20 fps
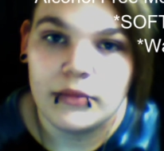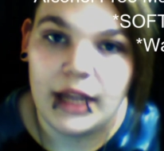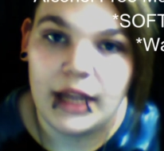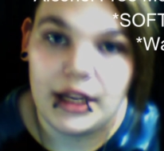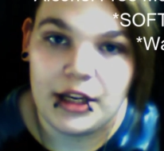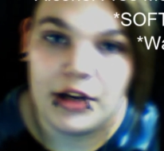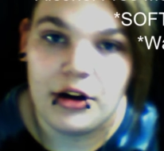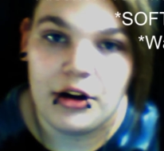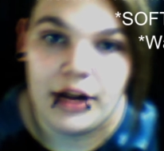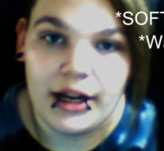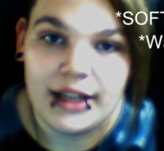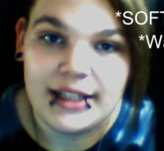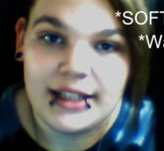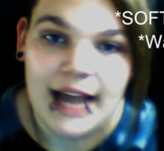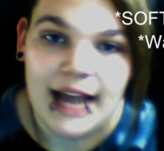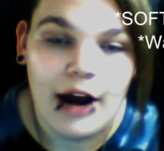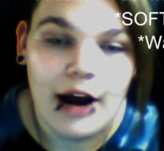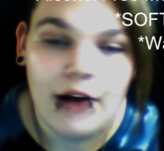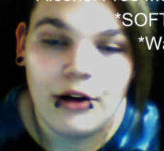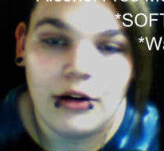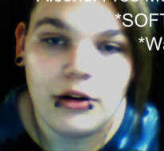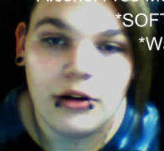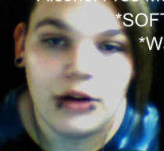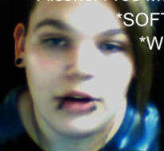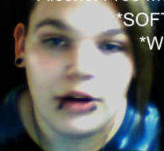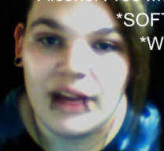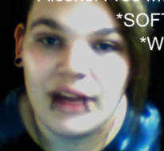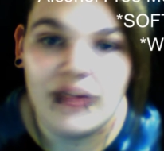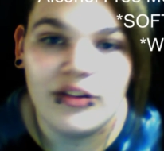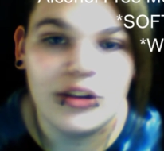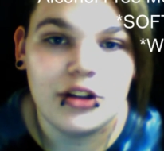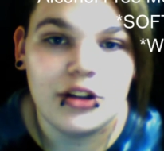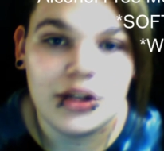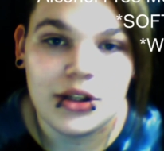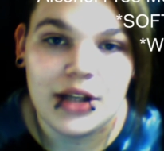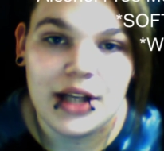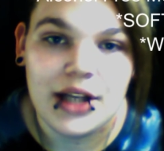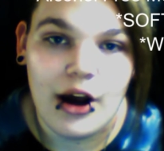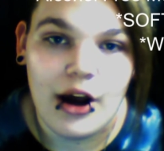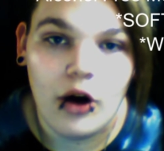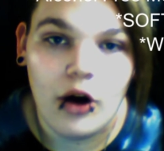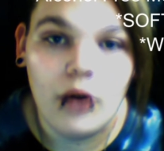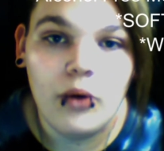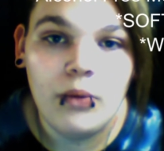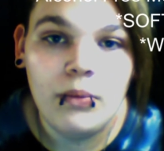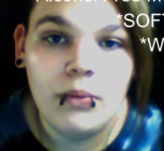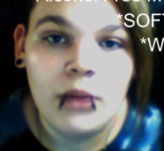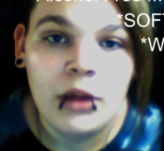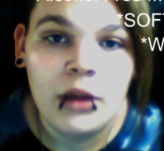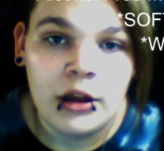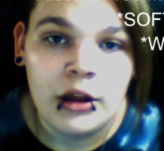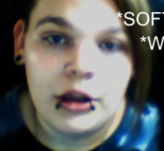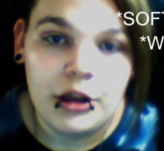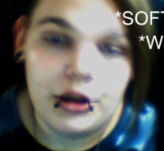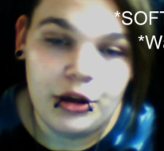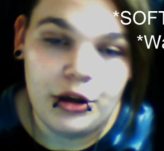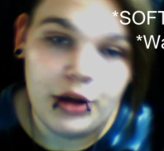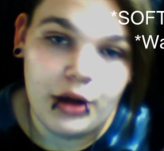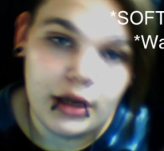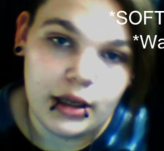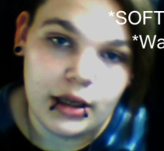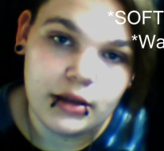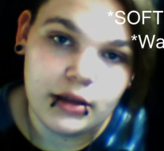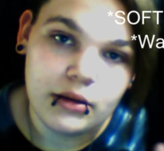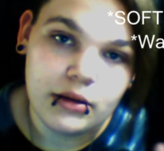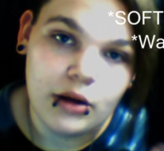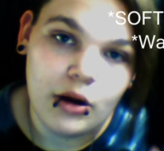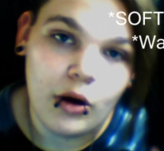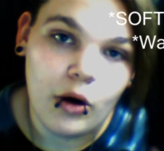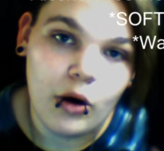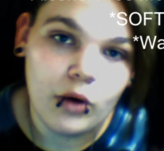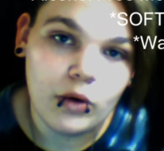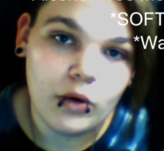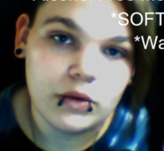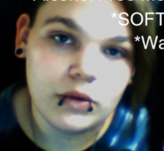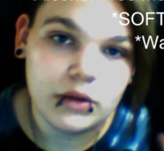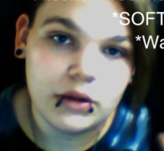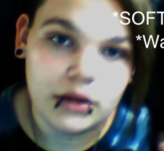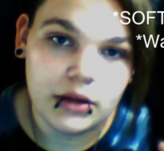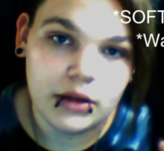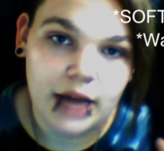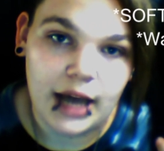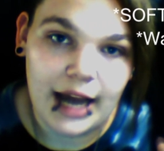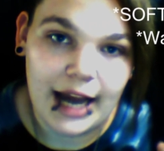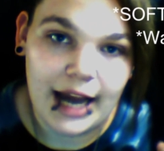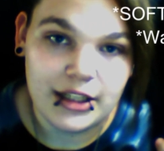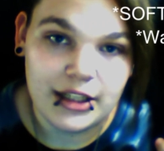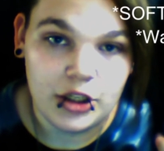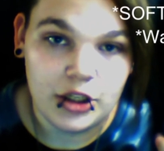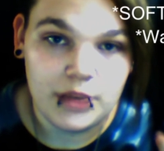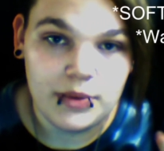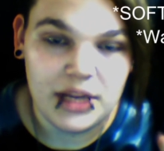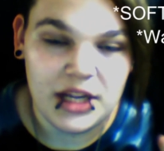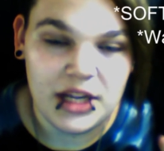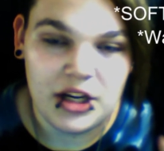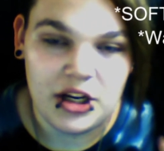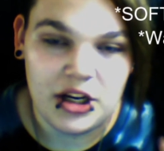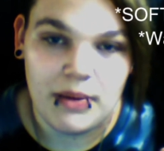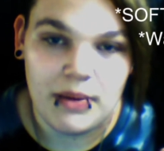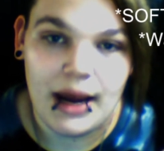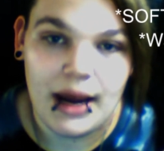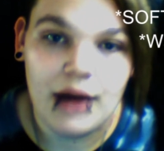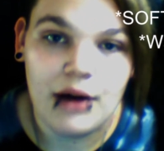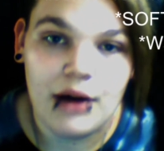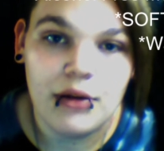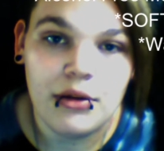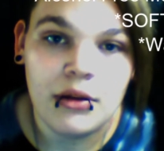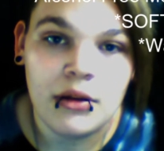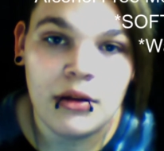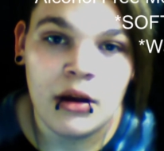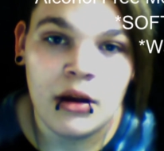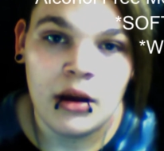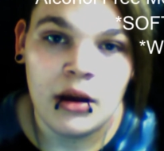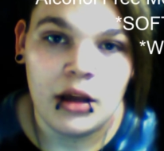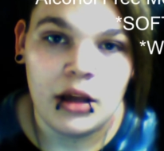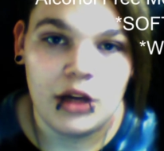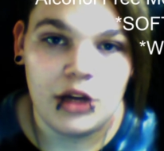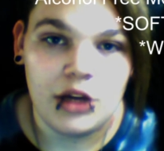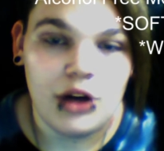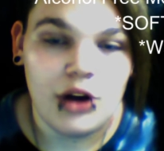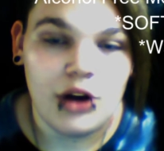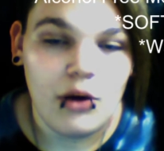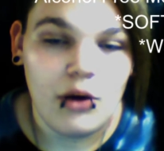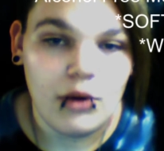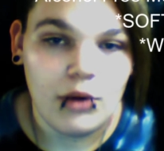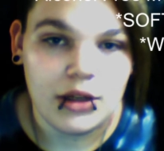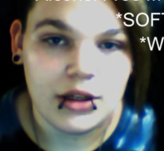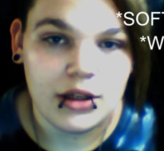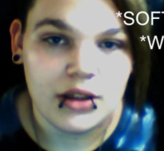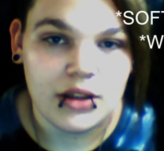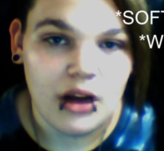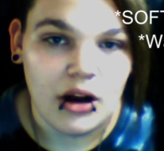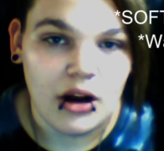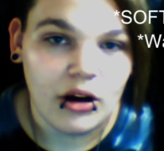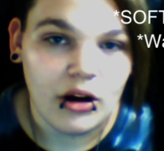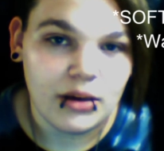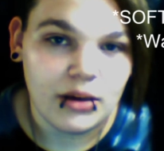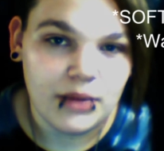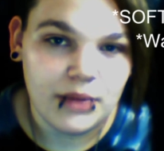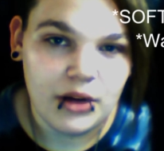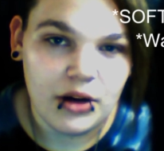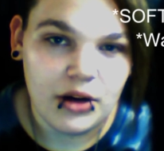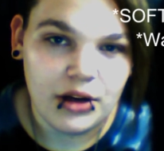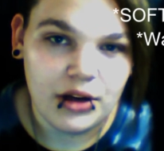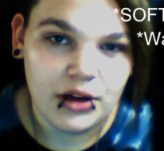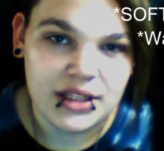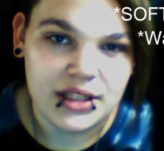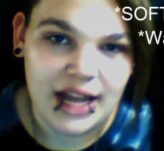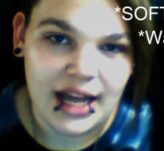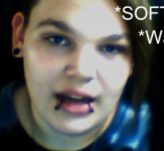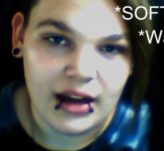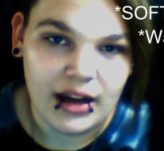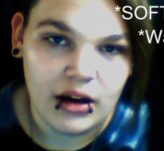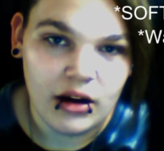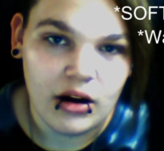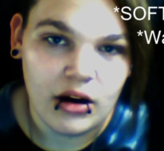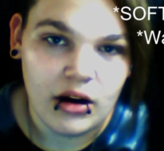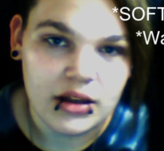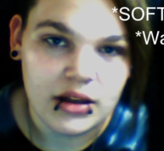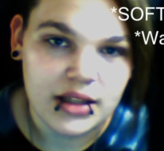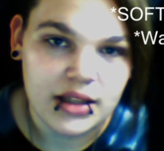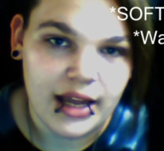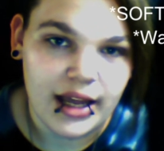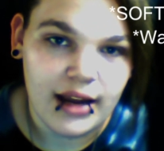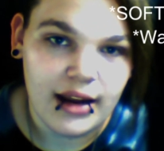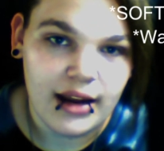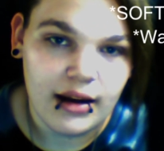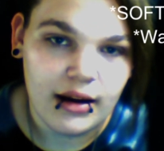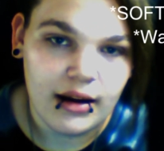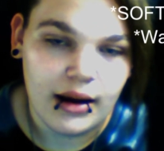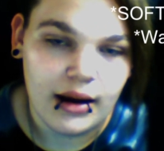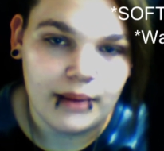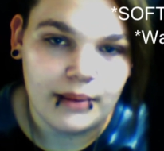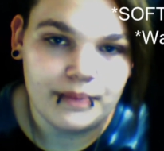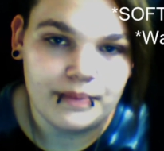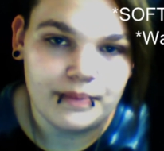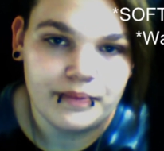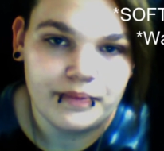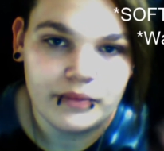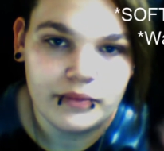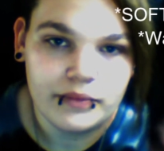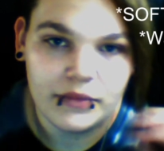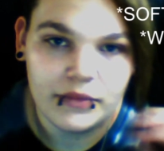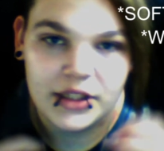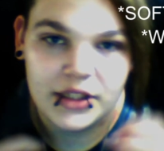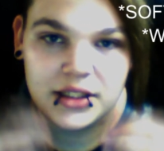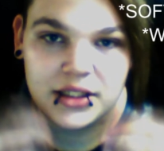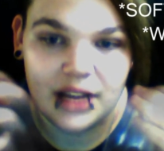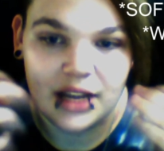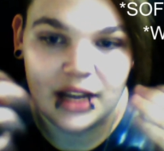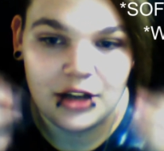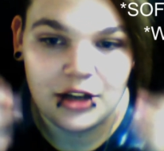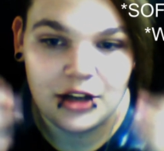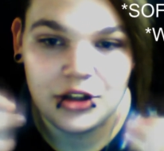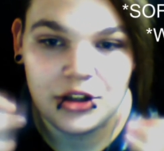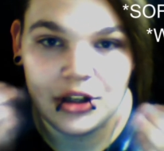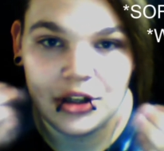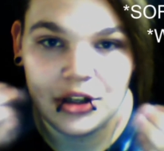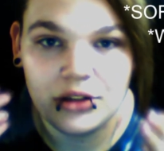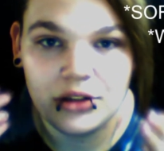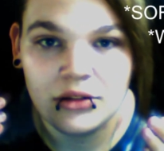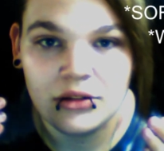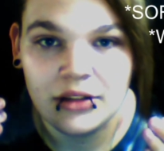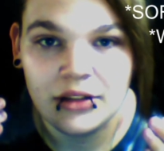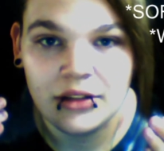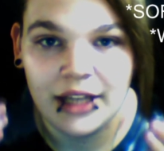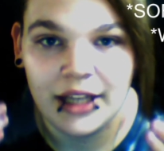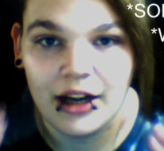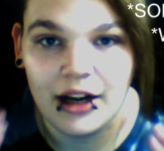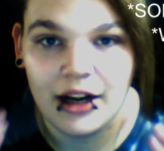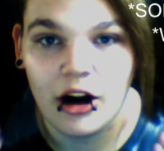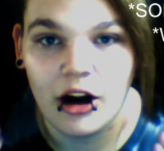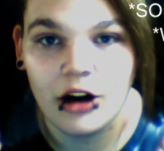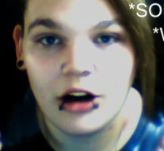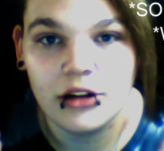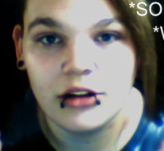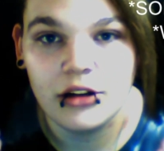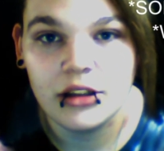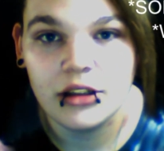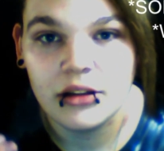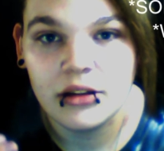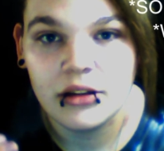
you're in town or even just at home, you can hold the ice cubes in your mouth. You don't want to suck on them though, because that can cause like the suction can hurt